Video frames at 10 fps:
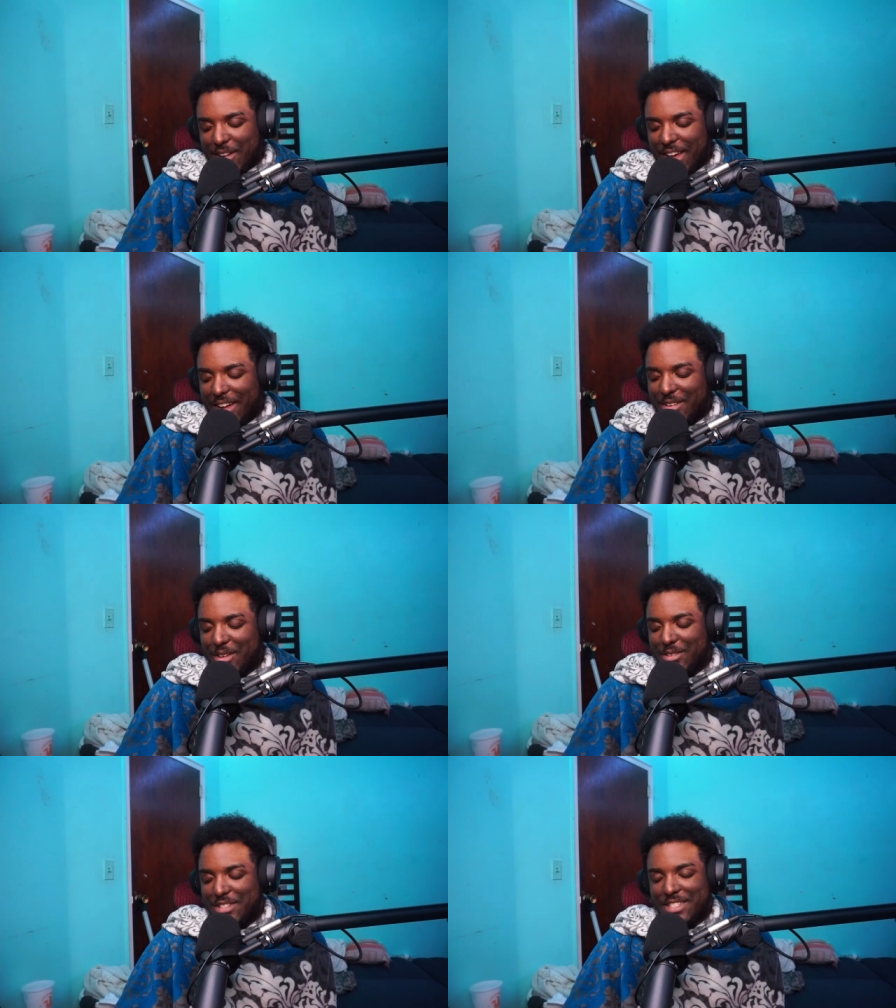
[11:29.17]
I don't
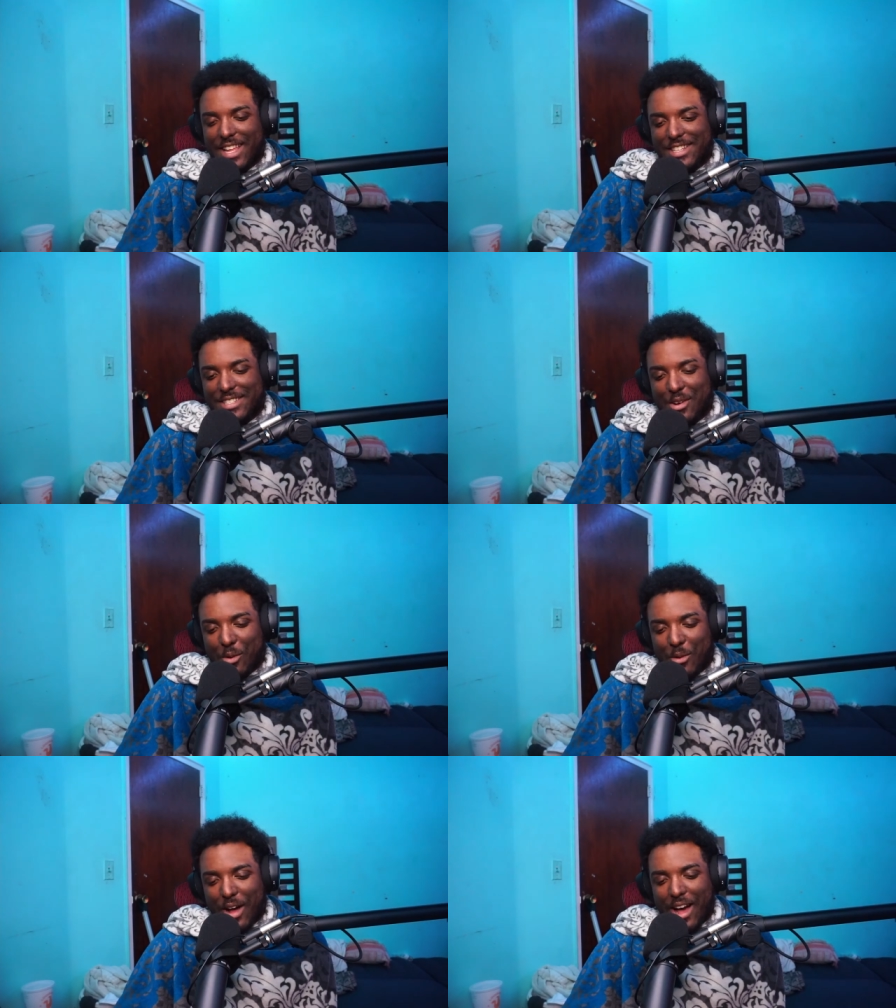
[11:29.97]
know, just like just
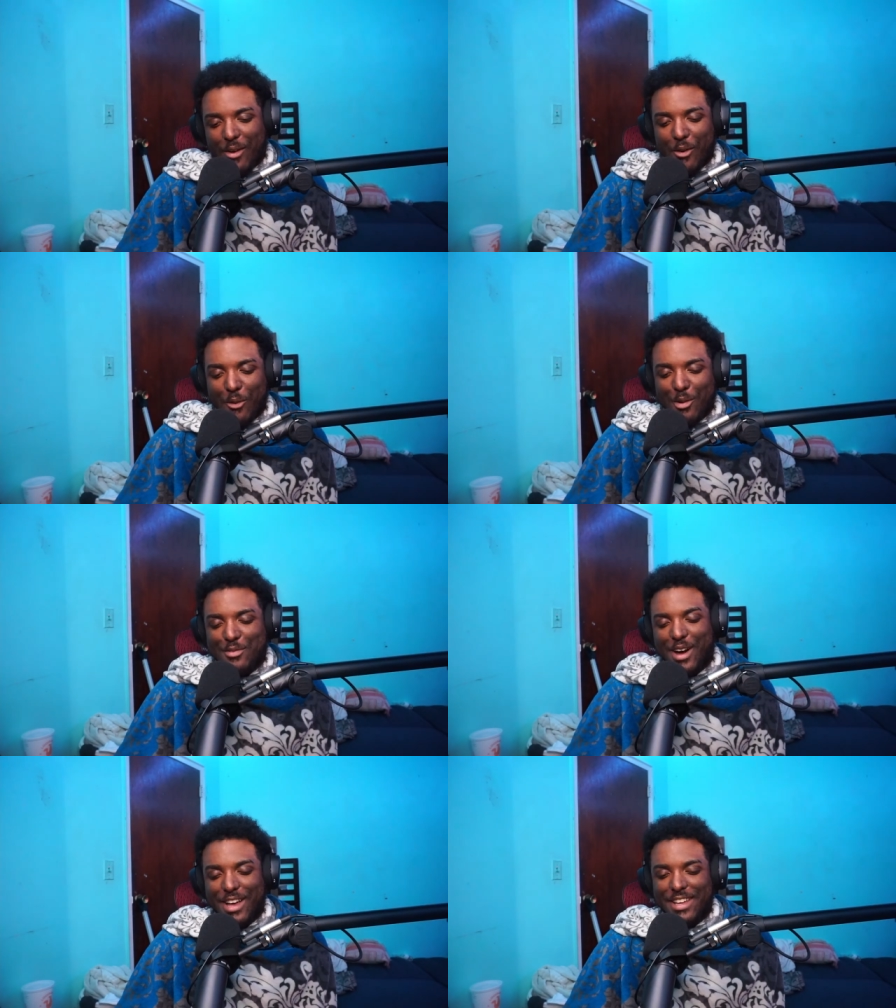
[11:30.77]
ho how
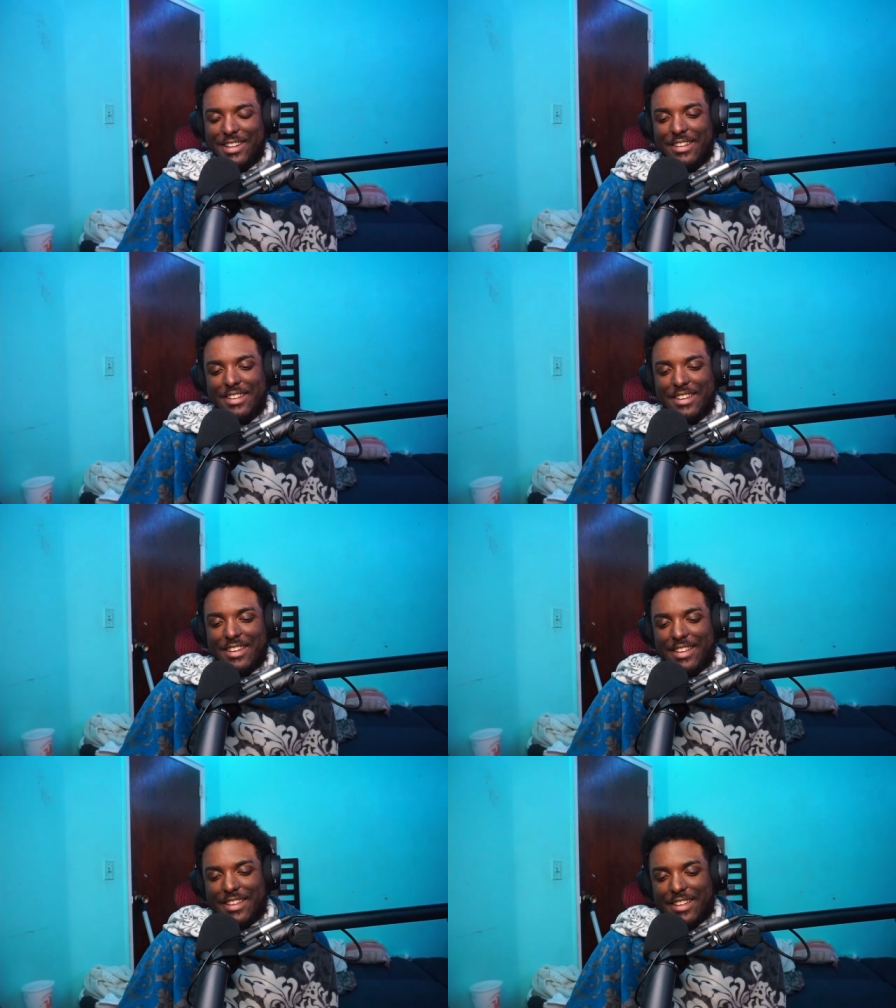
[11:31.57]
horrifying
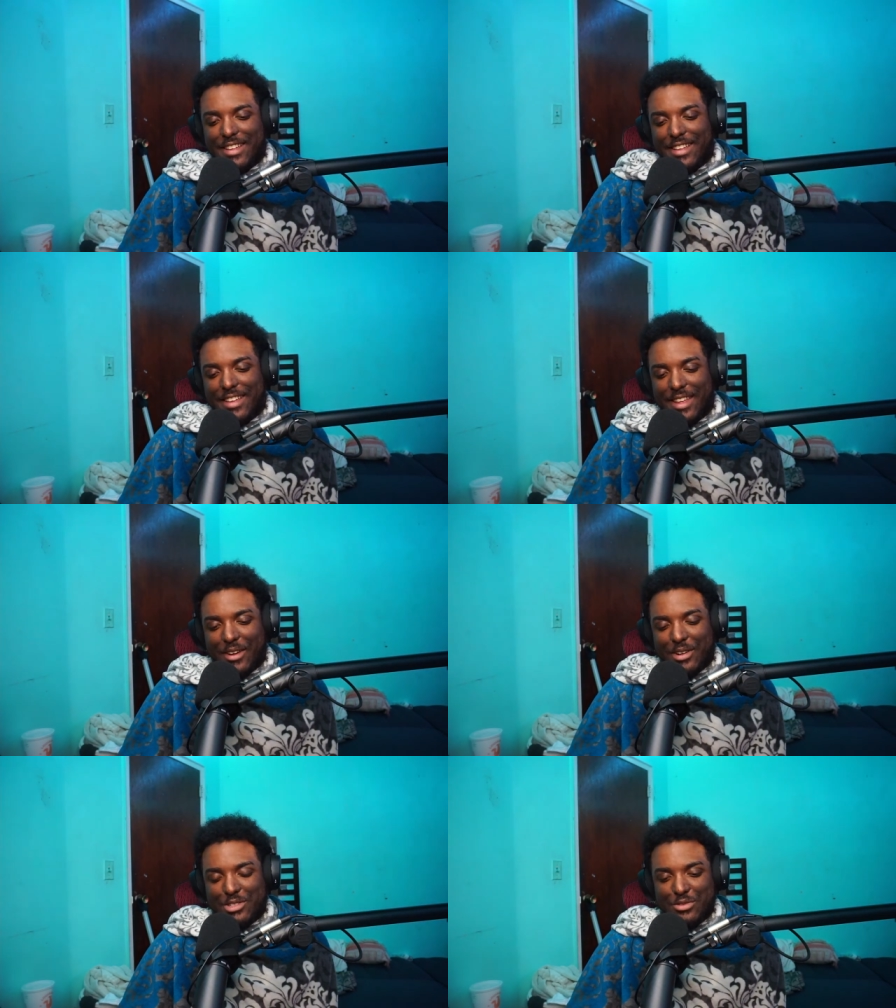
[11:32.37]
it
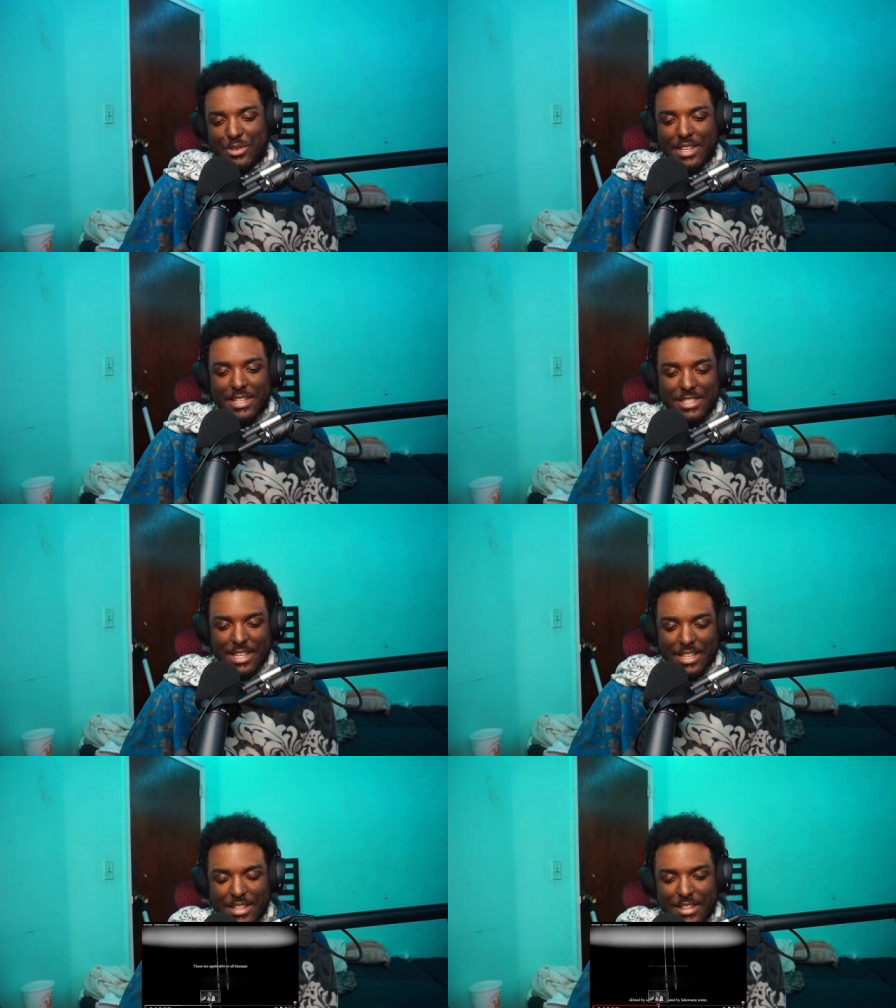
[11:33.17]
all truly is.
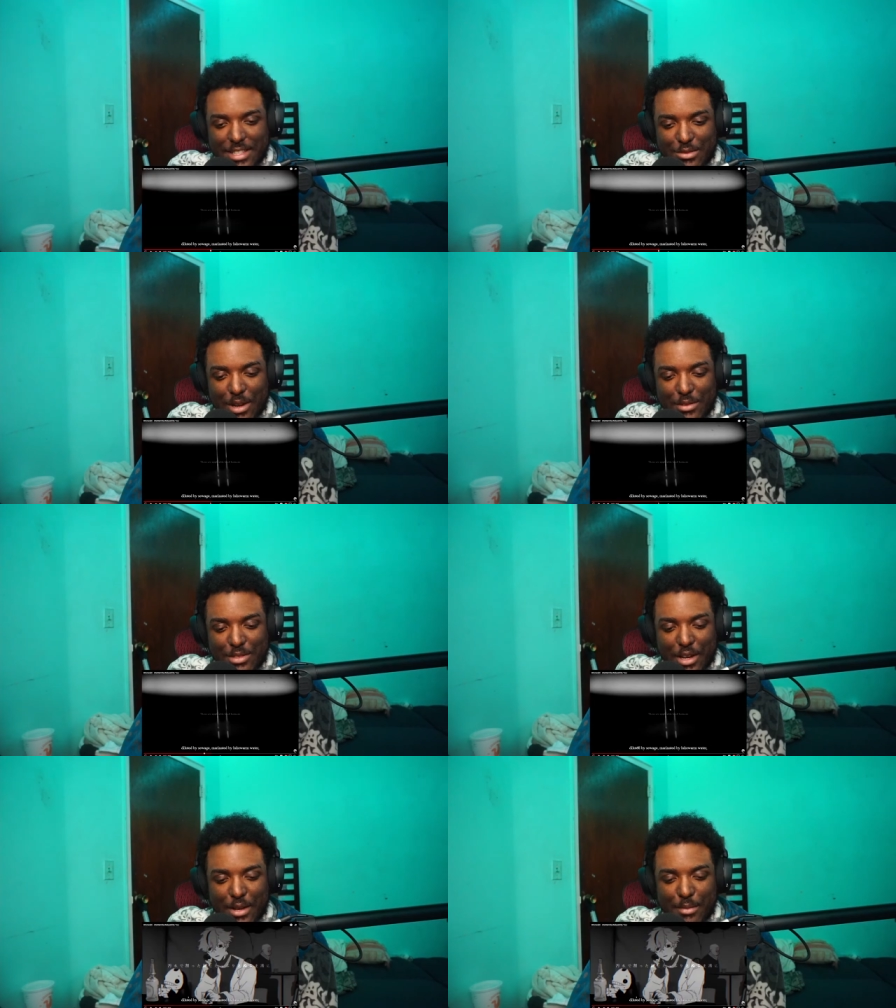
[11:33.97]
Like this is what I was
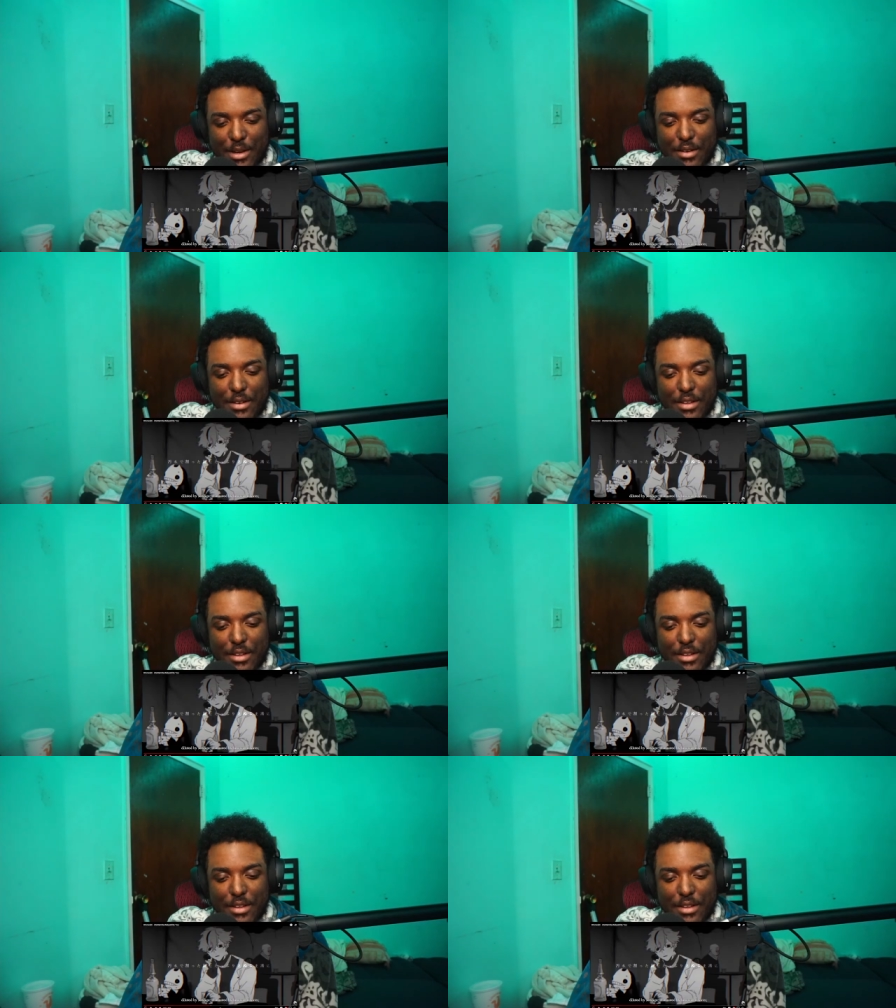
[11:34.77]
talking about.